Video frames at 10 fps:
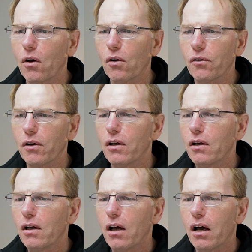on
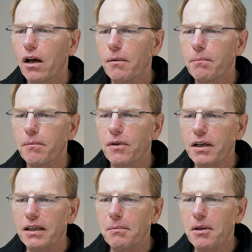
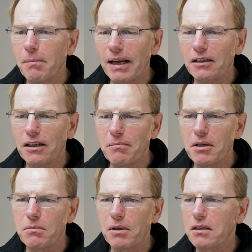the manual
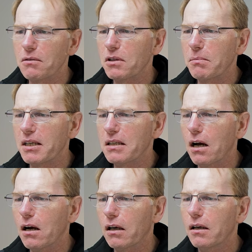image because it was a bit
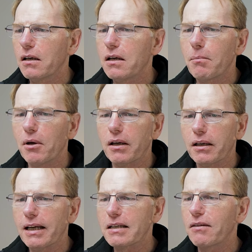dark. But
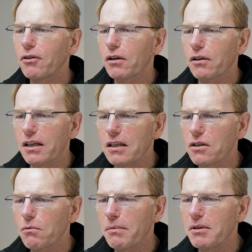let's have a look at these
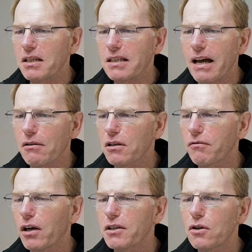two images now. So
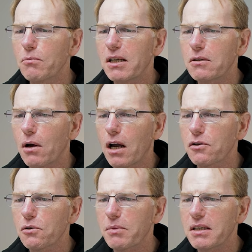if I zoom into
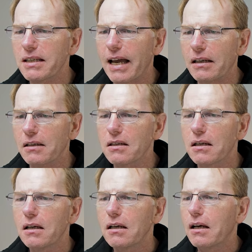100%,
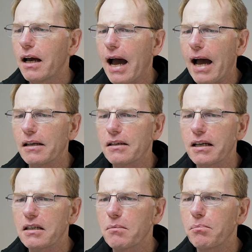and it's